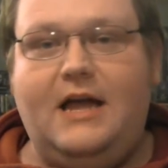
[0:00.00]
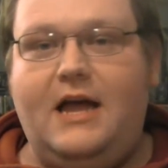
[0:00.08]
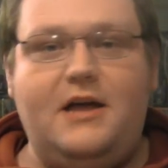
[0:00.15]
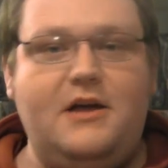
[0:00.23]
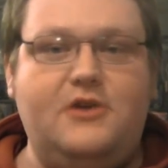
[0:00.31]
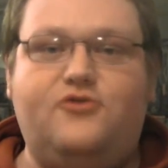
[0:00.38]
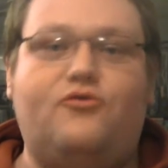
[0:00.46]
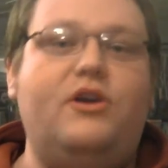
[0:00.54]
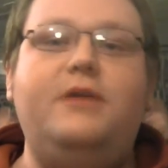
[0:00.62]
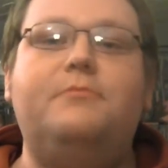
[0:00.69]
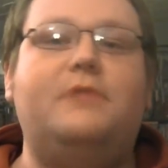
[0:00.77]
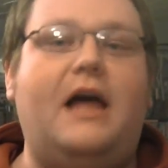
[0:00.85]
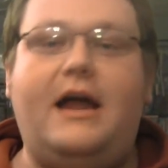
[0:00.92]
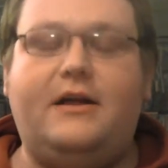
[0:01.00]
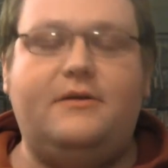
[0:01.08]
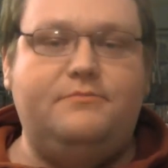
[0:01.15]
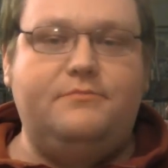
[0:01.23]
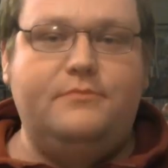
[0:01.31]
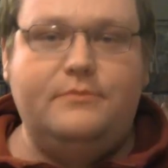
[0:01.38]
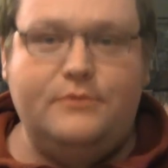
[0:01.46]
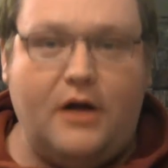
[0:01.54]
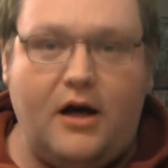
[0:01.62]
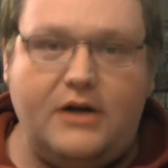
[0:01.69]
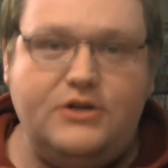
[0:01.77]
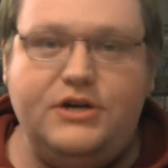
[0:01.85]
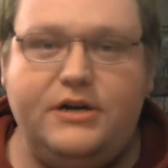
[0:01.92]
a uh, dreamlike
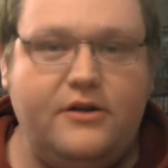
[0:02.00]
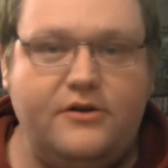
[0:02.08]
logic.